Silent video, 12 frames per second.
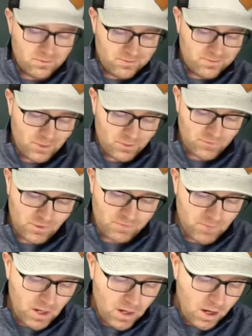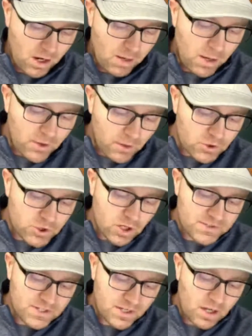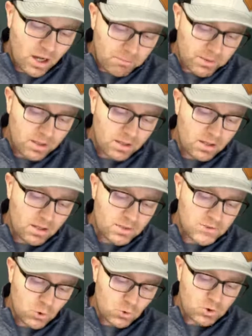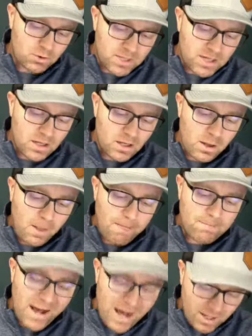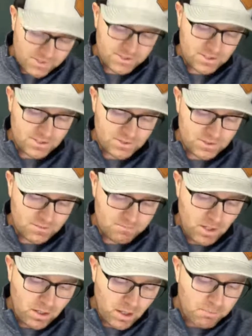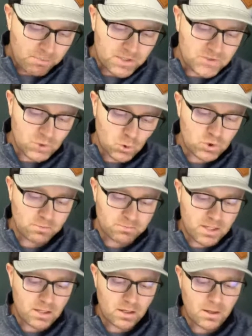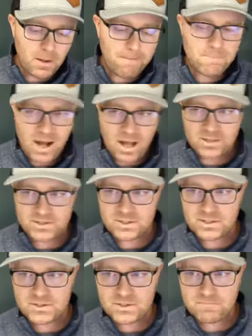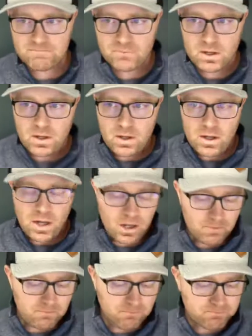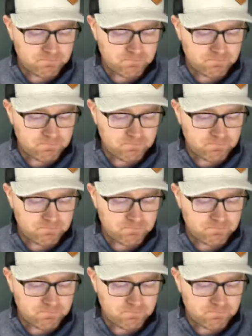That was fun. Another Sean said, company social media policies. Company social media policies. And